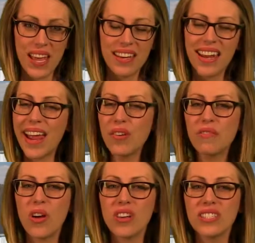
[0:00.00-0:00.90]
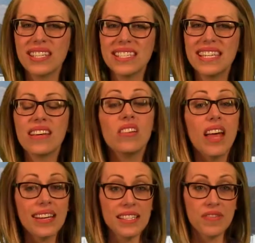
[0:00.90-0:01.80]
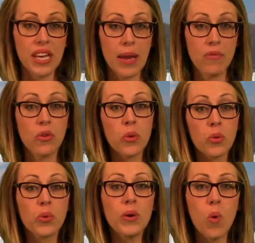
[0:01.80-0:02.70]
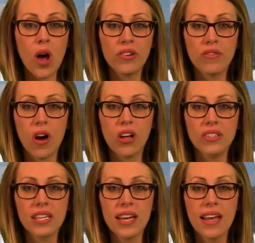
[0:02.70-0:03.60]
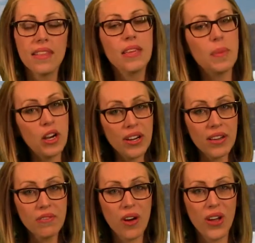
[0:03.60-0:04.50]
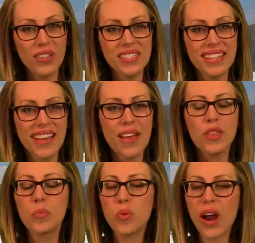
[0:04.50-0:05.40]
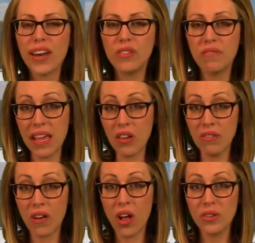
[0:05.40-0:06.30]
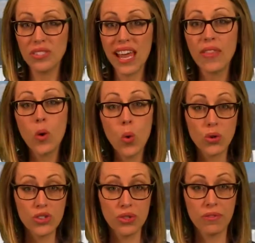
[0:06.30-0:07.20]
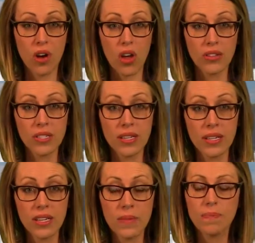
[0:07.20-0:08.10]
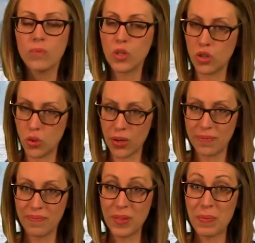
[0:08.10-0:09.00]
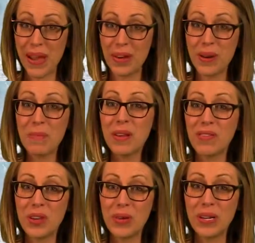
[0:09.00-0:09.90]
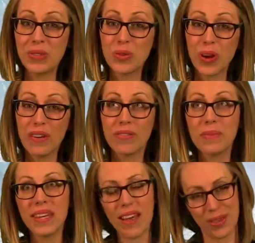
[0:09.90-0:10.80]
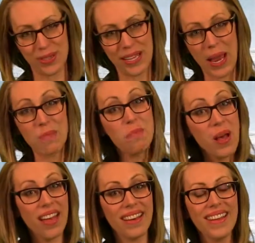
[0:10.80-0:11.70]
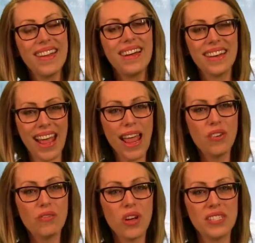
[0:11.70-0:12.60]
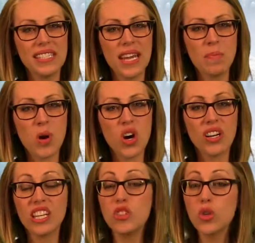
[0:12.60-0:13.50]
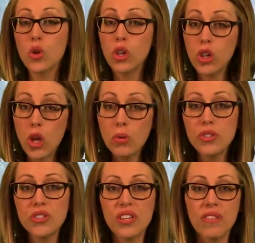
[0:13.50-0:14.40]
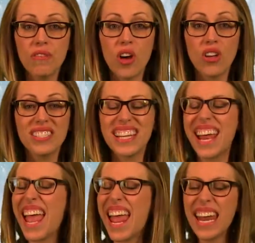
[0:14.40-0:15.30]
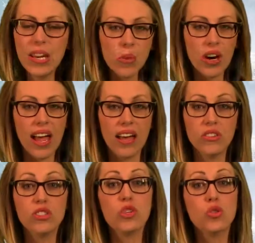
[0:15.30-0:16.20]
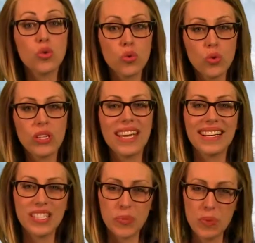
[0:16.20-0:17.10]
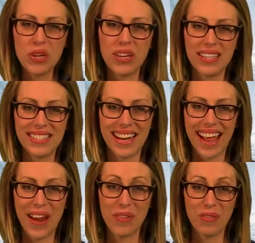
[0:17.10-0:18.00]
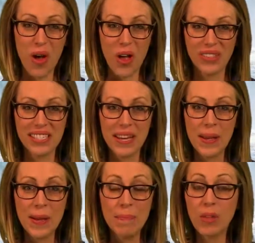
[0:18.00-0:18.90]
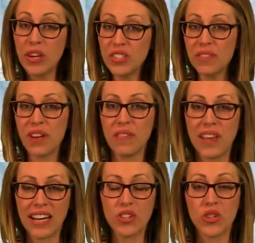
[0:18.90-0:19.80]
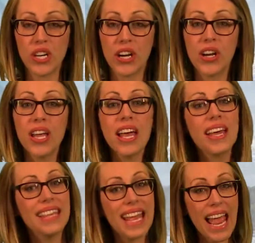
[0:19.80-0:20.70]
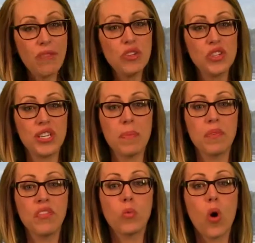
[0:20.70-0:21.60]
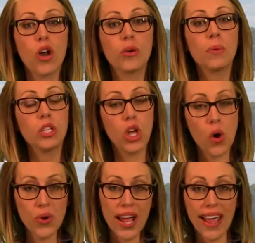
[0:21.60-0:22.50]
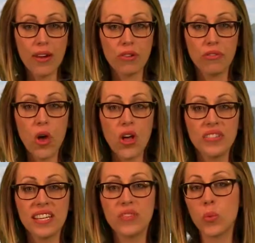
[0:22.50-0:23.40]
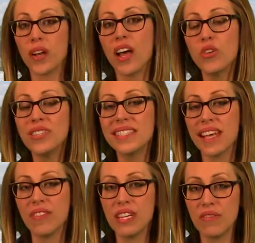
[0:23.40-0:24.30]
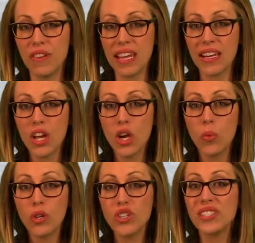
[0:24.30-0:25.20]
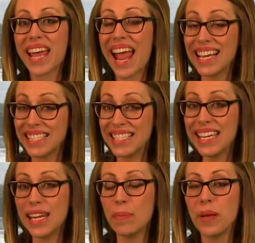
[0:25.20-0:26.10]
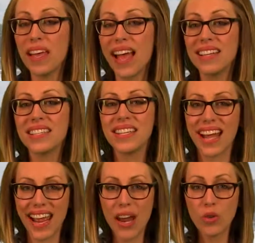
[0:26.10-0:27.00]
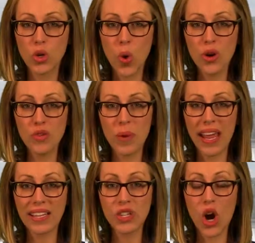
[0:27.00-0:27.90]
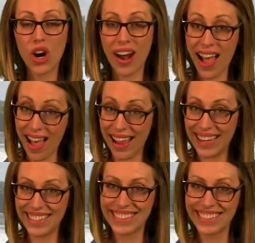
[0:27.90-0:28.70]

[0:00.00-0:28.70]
Niagara Falls is the collective name for 3 waterfalls: the American Falls, the Bridal Veil Falls, and the Horseshoe Falls. Sure, the panoramic view is great from the other side, but Niagara Falls State Park gets you closer to the falls than anywhere else to truly experience Niagara Falls. Now here's a fun fact to share. The average depth of the water below Niagara Falls is 170 feet, which is as deep as the Niagara Gorge banks are high.